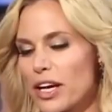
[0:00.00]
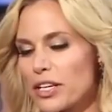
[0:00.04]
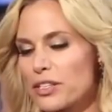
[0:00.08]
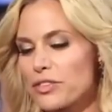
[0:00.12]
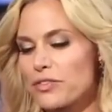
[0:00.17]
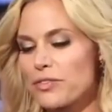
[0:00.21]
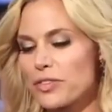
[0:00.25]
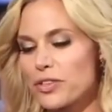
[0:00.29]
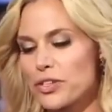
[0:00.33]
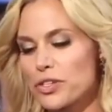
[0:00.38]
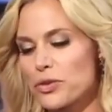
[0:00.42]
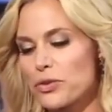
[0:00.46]
It was
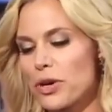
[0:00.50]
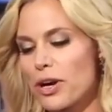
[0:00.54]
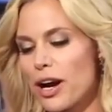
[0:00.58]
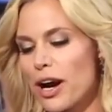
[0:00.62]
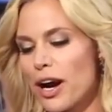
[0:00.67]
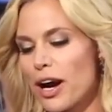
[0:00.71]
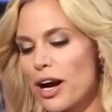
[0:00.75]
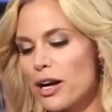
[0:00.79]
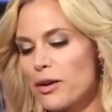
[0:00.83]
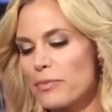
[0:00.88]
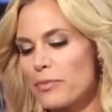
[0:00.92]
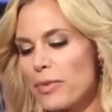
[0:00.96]
the drop
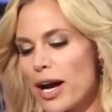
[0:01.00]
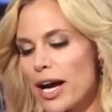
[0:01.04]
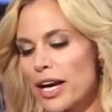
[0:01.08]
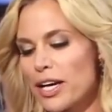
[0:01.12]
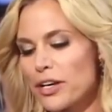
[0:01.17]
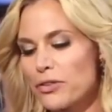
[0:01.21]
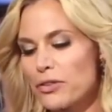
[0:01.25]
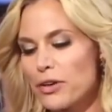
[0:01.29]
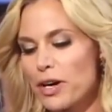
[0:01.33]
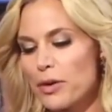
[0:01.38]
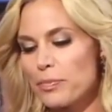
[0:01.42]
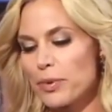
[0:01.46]
that made the
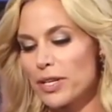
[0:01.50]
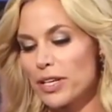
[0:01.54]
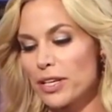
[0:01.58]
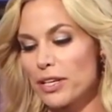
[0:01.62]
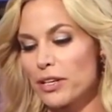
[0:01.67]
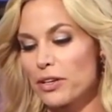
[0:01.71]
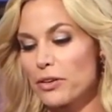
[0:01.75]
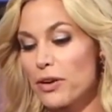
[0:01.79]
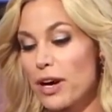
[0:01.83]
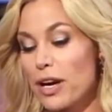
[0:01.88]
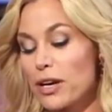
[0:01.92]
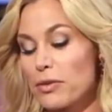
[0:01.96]
vase
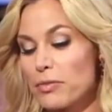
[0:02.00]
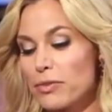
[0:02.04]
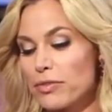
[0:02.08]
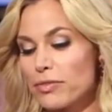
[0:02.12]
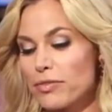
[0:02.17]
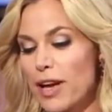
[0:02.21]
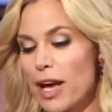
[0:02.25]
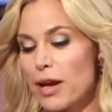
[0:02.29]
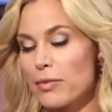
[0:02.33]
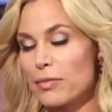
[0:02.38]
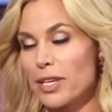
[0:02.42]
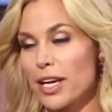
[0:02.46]
overflow.
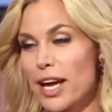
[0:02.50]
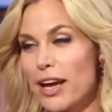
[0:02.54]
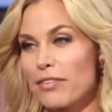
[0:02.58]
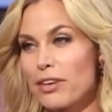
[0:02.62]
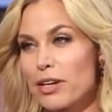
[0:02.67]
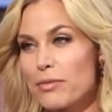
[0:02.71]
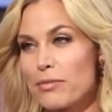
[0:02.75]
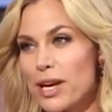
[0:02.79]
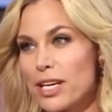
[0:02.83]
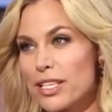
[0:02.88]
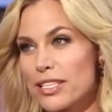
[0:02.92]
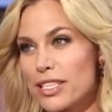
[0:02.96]
"He's a
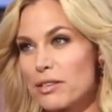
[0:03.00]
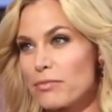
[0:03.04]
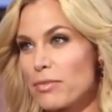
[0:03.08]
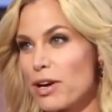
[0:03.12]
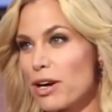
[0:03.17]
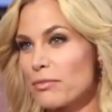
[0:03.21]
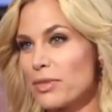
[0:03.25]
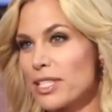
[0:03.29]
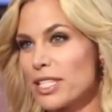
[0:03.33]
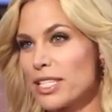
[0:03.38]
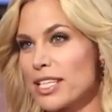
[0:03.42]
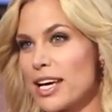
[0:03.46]
good
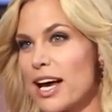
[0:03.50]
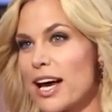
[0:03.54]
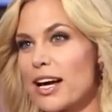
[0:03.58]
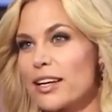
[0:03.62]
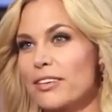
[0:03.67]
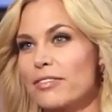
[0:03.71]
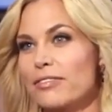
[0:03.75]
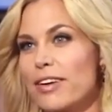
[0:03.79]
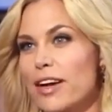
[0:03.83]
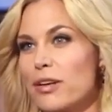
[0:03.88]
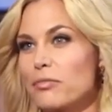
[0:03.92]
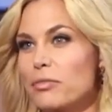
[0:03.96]
father. It's
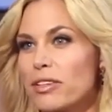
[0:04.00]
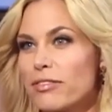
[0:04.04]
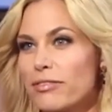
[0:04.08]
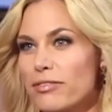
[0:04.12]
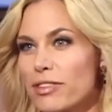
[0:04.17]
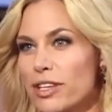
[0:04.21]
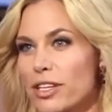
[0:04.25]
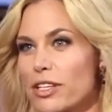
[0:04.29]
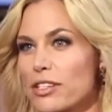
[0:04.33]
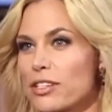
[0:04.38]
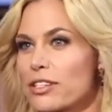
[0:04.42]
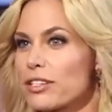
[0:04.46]
funny,
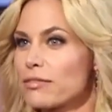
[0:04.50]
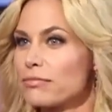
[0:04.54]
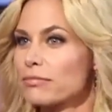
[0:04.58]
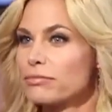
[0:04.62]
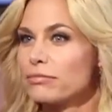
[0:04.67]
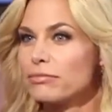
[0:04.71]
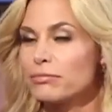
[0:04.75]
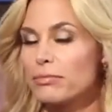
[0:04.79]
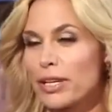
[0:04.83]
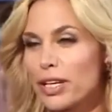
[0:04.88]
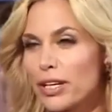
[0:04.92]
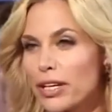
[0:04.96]
he was
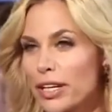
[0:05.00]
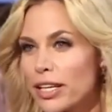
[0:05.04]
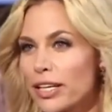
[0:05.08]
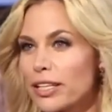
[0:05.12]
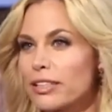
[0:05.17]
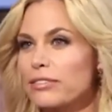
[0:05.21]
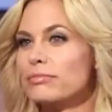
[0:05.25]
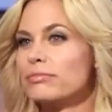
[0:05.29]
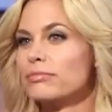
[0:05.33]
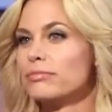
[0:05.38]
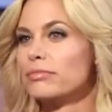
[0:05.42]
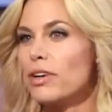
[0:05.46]
really great
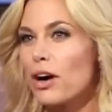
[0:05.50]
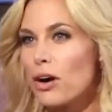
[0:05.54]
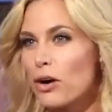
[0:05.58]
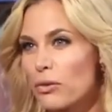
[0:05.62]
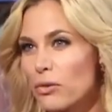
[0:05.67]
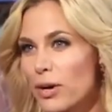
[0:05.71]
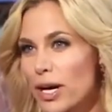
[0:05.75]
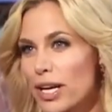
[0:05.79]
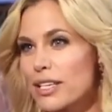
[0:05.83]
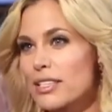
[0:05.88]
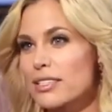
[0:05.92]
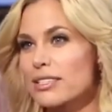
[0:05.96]
when we were
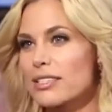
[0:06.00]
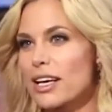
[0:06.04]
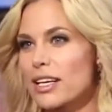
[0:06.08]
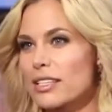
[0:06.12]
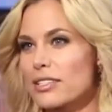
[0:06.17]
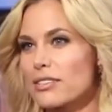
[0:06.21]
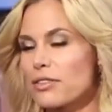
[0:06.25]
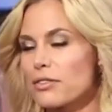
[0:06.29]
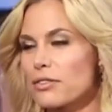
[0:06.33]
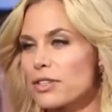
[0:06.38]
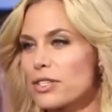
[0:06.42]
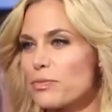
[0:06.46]
together,
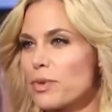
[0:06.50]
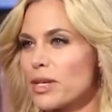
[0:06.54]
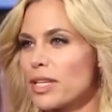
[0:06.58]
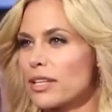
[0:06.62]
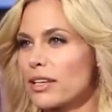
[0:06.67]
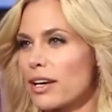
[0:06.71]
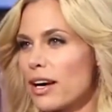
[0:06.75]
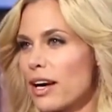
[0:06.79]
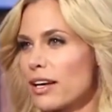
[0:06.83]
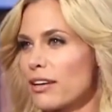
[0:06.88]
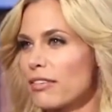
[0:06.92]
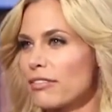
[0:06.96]
but I
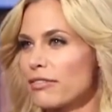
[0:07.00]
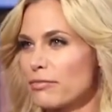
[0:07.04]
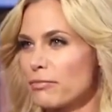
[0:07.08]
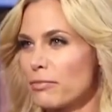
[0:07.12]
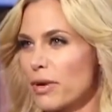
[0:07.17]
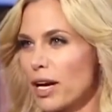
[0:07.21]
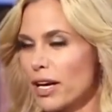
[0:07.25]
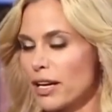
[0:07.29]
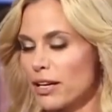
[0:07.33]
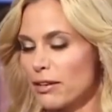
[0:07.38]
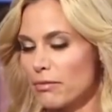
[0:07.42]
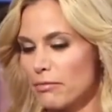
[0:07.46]
imagine that he
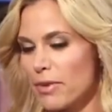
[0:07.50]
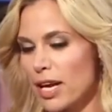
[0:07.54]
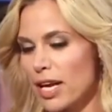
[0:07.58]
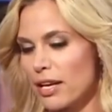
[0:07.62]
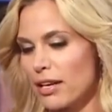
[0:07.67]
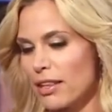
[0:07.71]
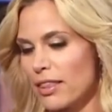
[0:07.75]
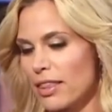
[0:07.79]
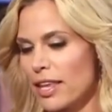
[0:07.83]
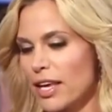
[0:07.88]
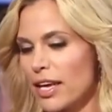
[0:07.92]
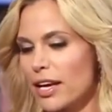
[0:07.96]
got carried
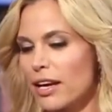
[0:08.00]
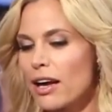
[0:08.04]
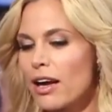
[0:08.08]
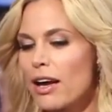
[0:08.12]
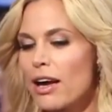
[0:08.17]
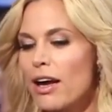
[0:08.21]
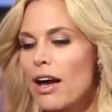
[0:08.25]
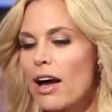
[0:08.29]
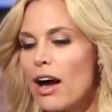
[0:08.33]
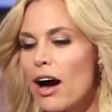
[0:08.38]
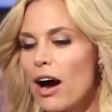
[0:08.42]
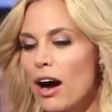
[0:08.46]
away by
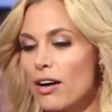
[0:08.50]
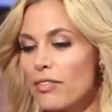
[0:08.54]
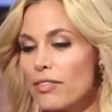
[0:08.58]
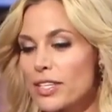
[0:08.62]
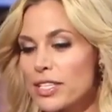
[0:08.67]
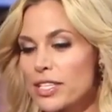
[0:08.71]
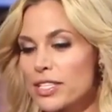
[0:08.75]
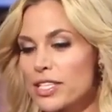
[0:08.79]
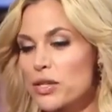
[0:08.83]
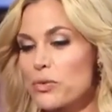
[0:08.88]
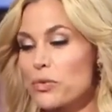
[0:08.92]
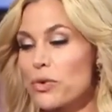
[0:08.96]
all the
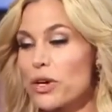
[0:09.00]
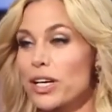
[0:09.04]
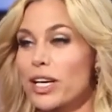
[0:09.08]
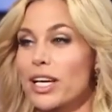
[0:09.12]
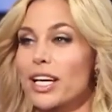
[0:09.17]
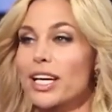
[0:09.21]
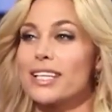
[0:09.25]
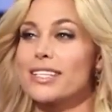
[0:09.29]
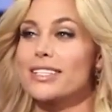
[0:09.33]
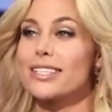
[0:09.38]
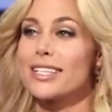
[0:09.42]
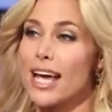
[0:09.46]
hoopla in Los
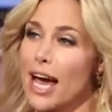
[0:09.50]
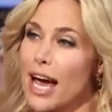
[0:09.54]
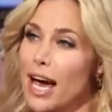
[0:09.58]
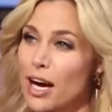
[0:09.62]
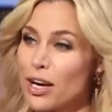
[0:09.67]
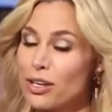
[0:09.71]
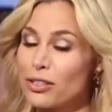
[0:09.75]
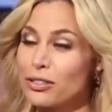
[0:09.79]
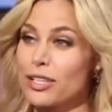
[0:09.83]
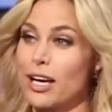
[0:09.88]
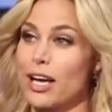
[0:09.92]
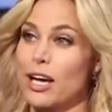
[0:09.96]
Angeles," she
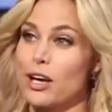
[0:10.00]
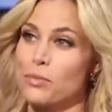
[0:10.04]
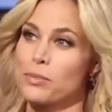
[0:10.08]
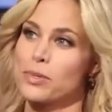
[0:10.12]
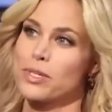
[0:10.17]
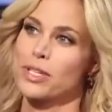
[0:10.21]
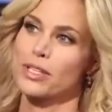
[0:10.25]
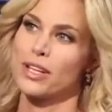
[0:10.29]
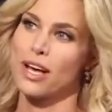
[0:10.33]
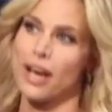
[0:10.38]
explained.